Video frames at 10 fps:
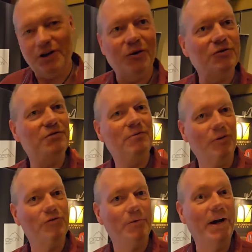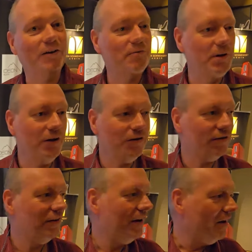sells von Schweikert speakers.
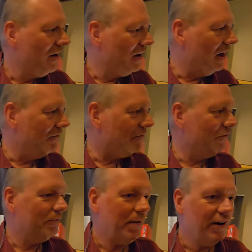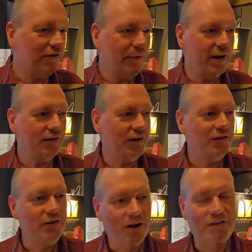Yeah. And von Schweikert
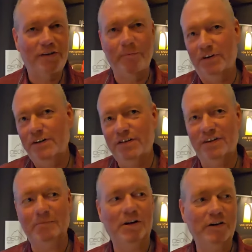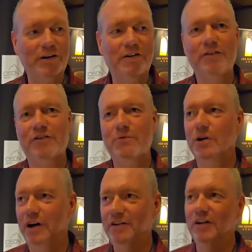actually does something similar to
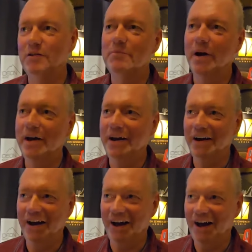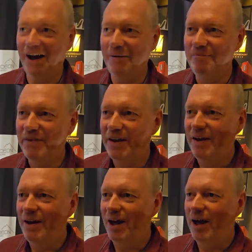what I did with my uh,
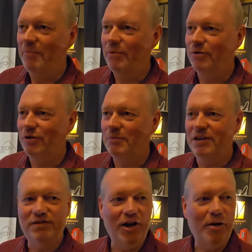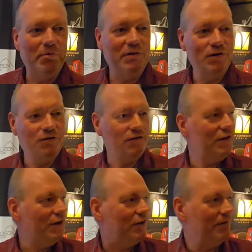uh, proximity sub. And you, you see
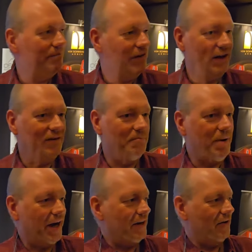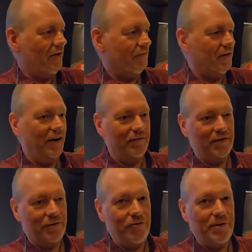that, yeah. in the back of the, of
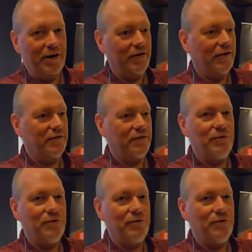the room here, there are